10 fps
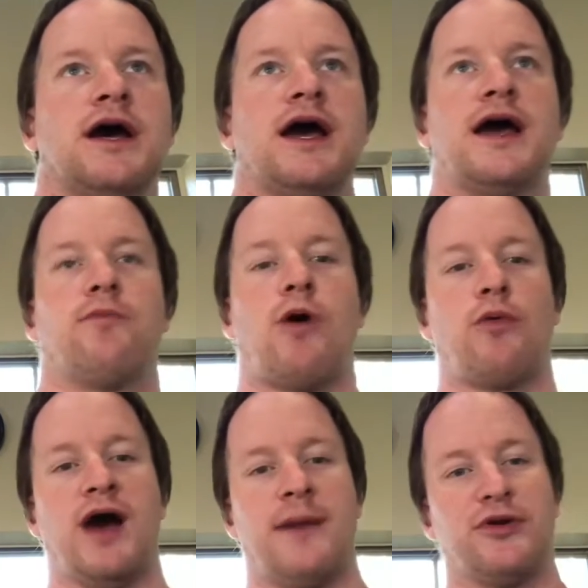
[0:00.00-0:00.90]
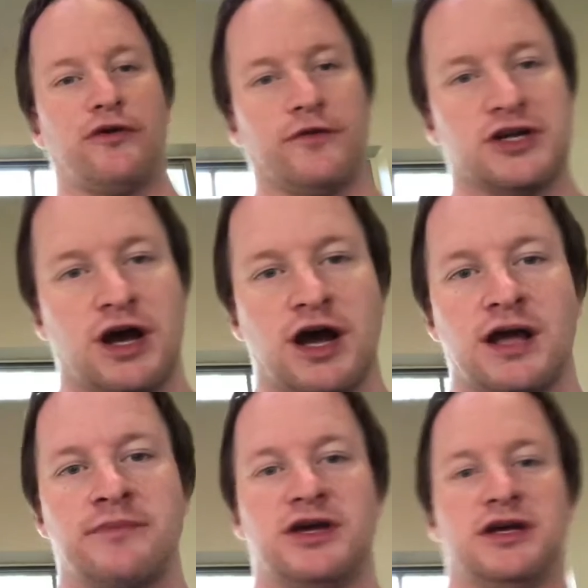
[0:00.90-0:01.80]
And what will happen over
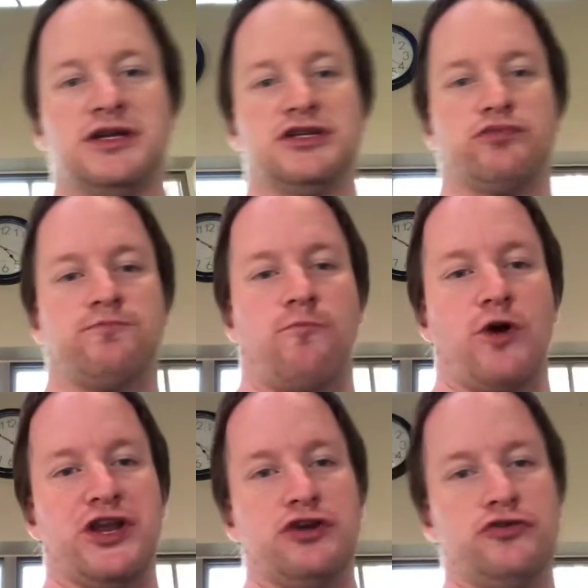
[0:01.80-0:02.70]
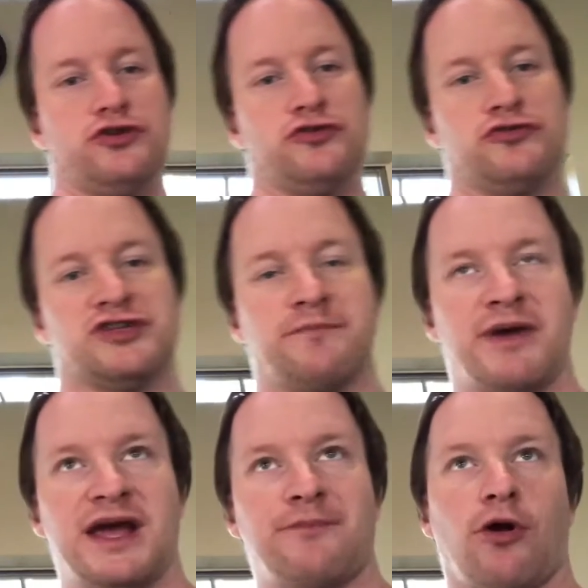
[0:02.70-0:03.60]
time is when you do some
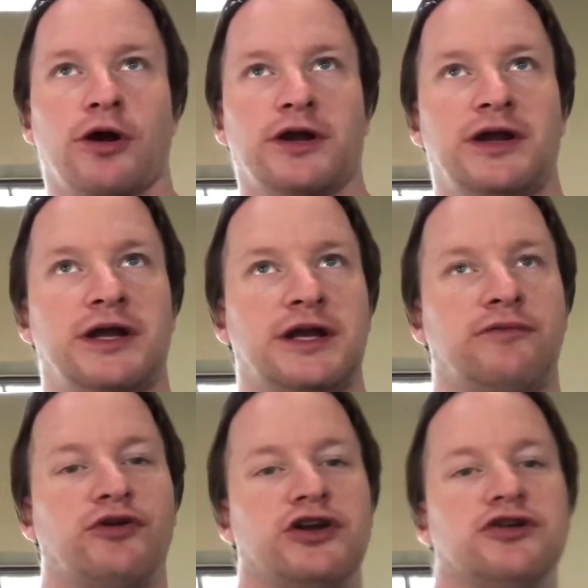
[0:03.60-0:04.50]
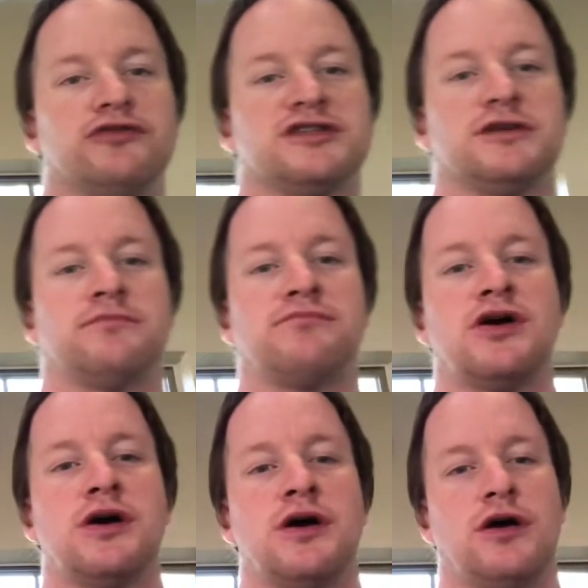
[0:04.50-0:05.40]
paid marketing and when you do some,
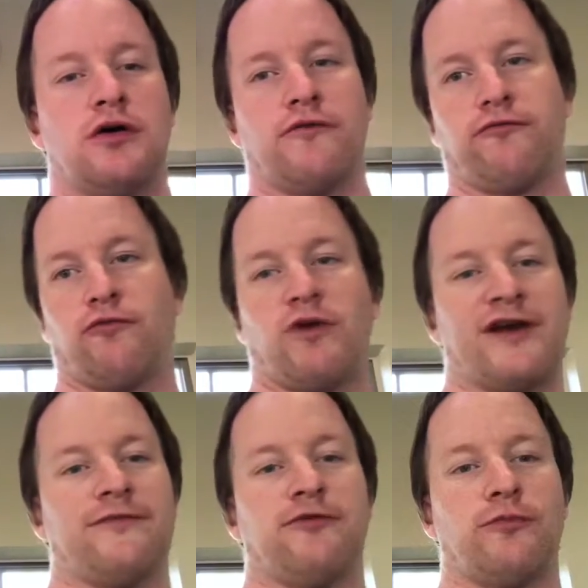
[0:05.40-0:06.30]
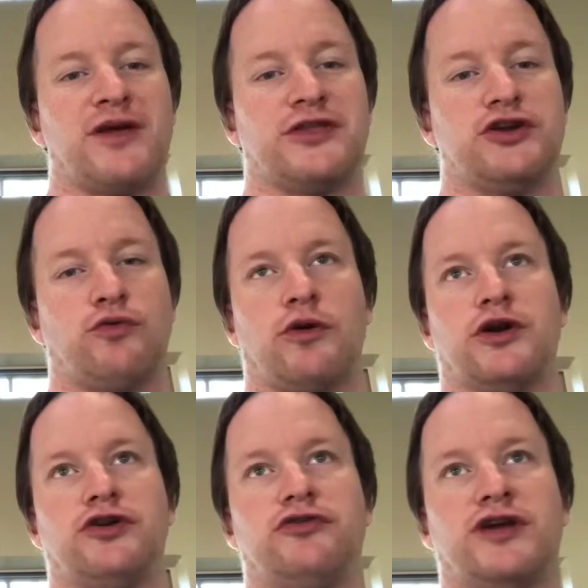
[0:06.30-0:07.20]
for whatever method you want
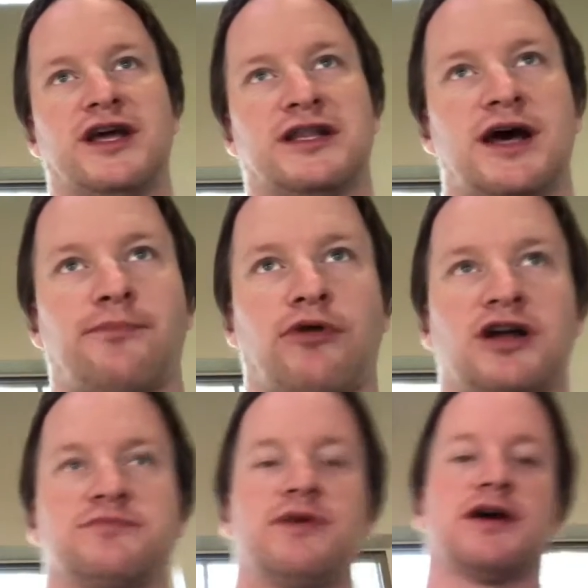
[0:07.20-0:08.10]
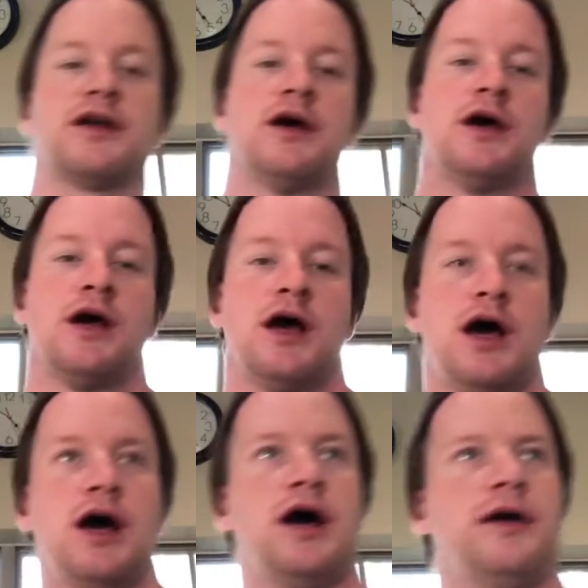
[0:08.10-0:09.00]
to do to get that prospect
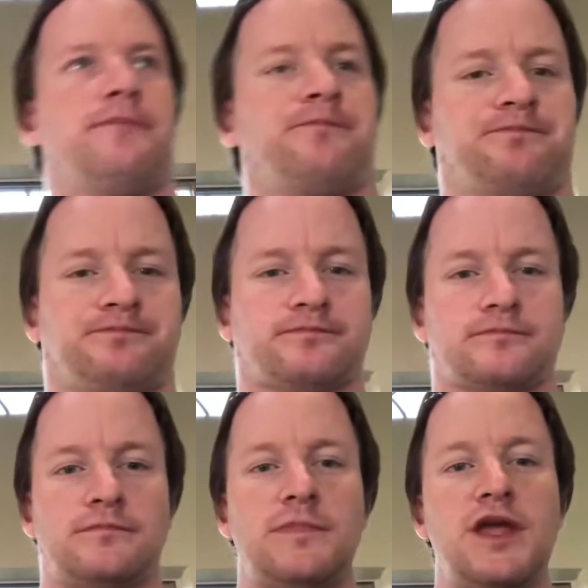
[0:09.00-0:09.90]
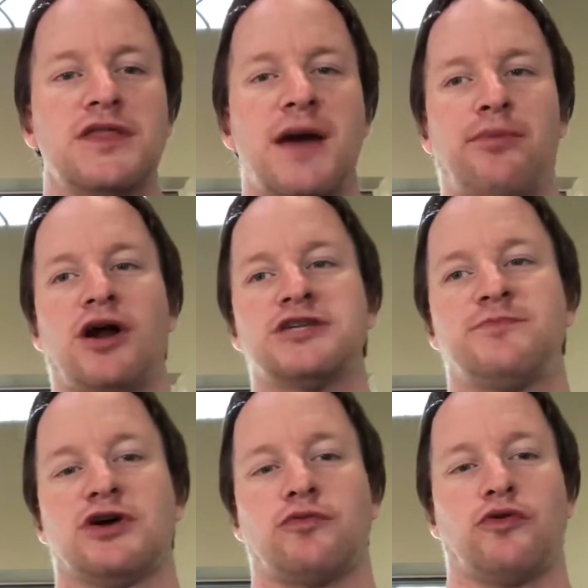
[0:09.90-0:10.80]

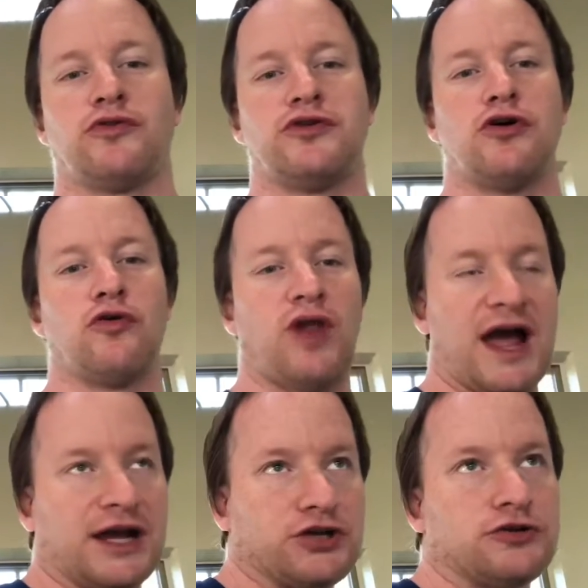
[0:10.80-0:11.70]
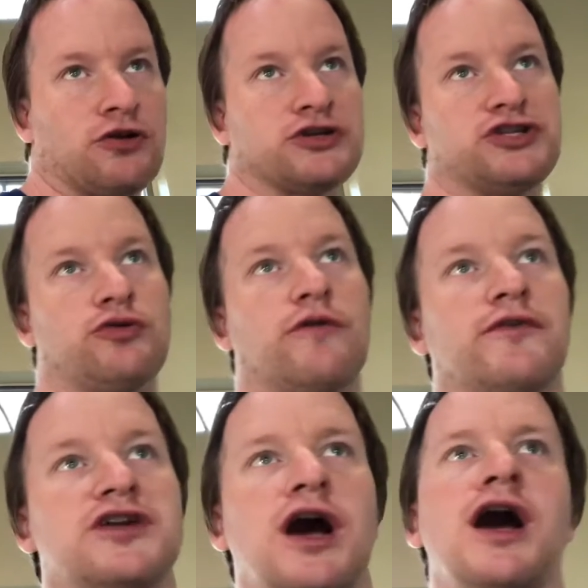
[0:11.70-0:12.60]
will know, like, and trust you
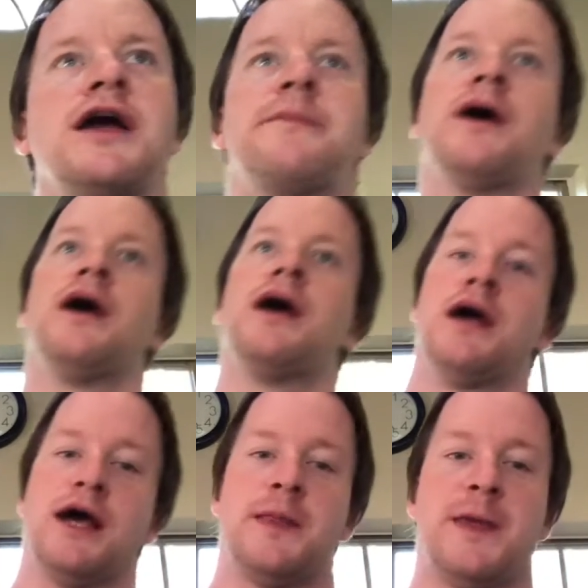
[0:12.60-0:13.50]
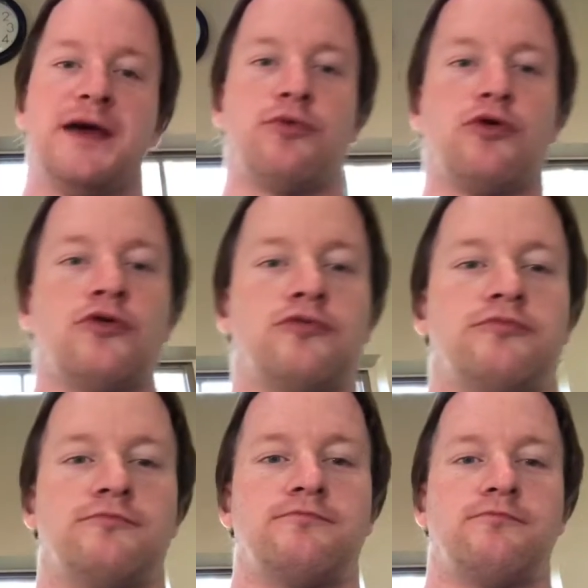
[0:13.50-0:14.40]
over time, and they
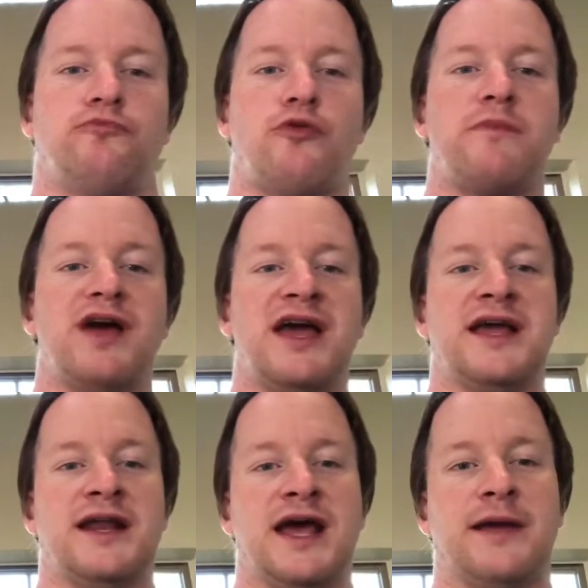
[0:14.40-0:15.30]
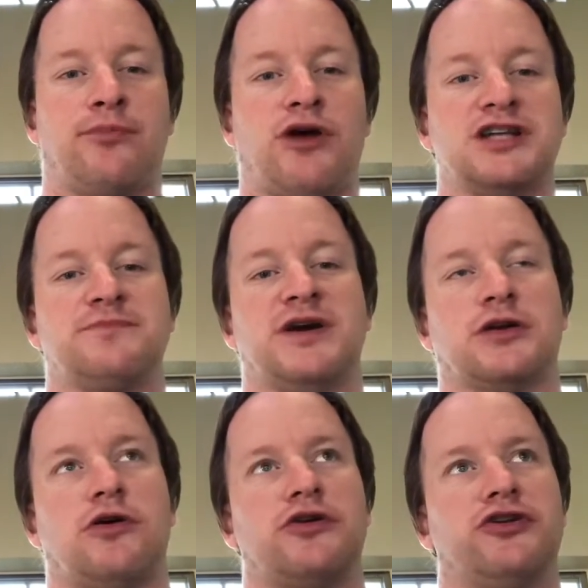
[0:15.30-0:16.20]
will remain a
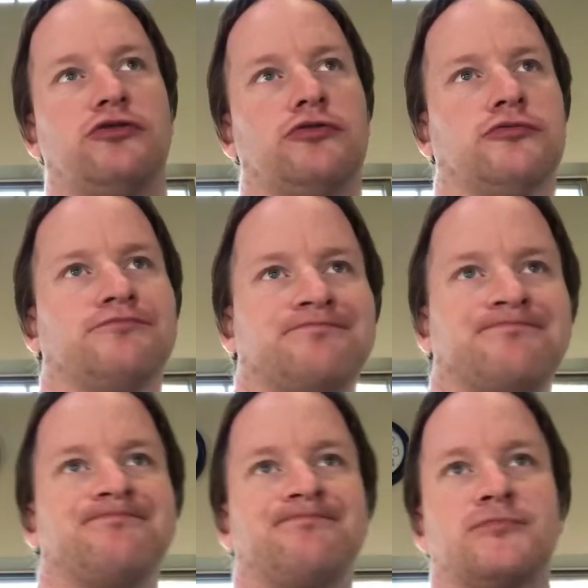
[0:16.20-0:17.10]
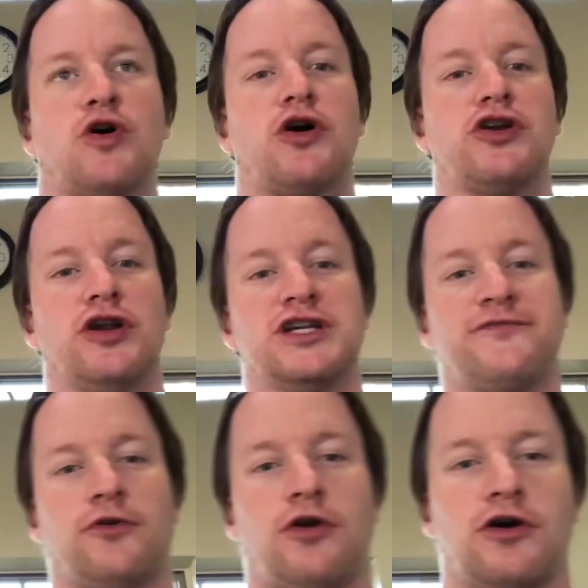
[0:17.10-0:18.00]
prospect on your on your list
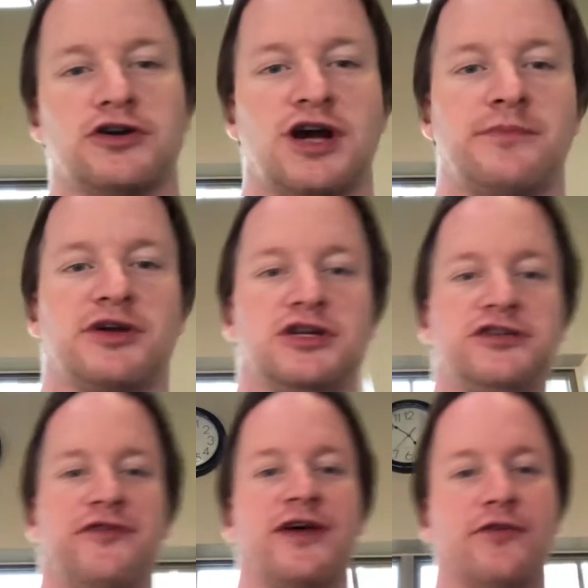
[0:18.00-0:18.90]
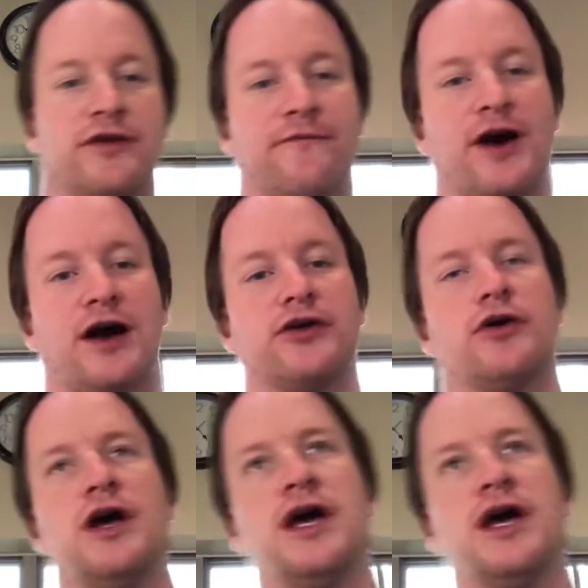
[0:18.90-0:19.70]
for a long time because you've given them value.